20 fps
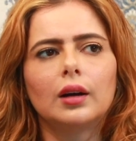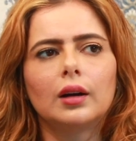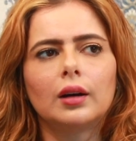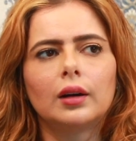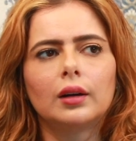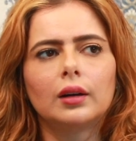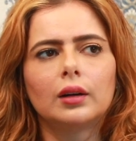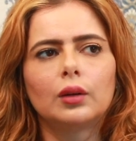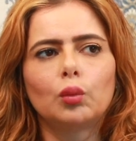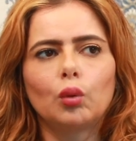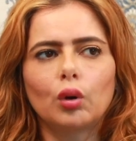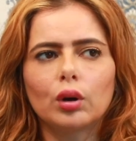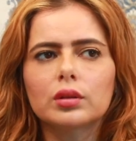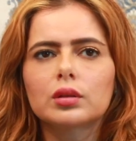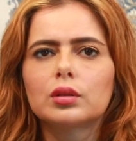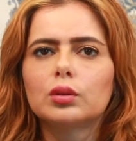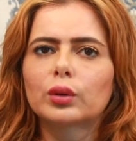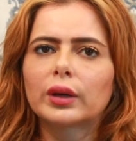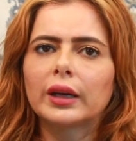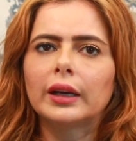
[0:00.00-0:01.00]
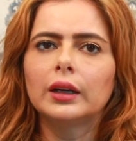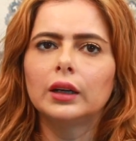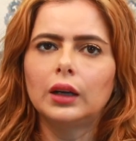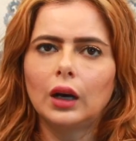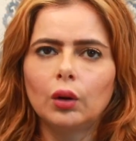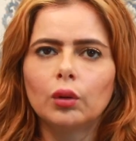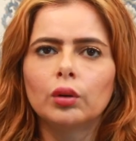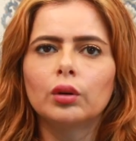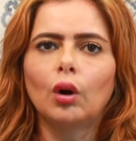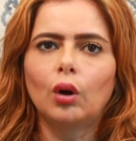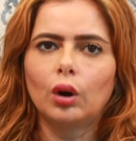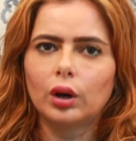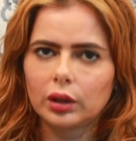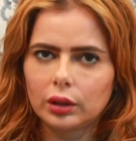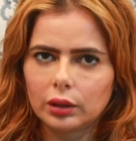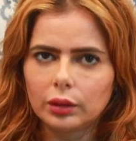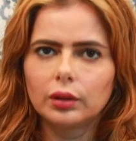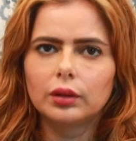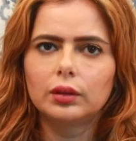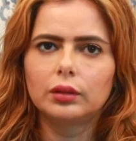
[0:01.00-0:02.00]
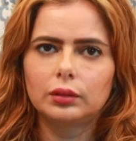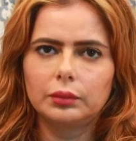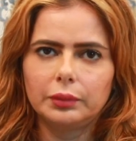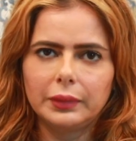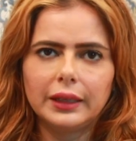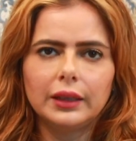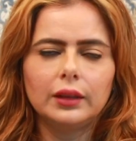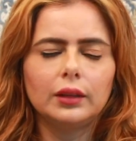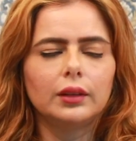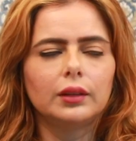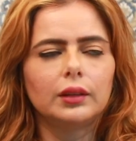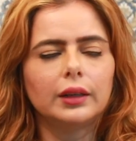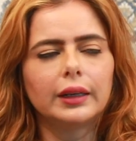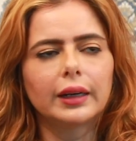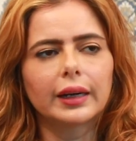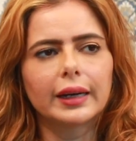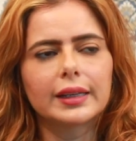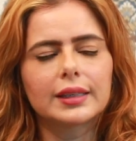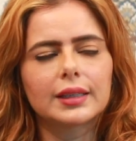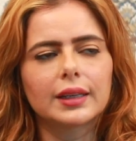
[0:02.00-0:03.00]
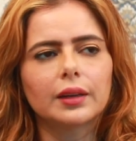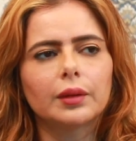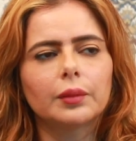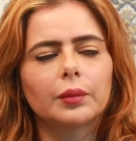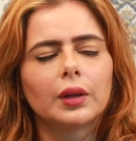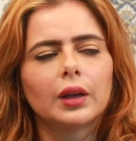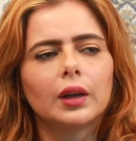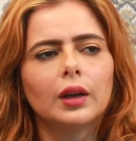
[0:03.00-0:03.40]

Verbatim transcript: uh, was looking down on me in racing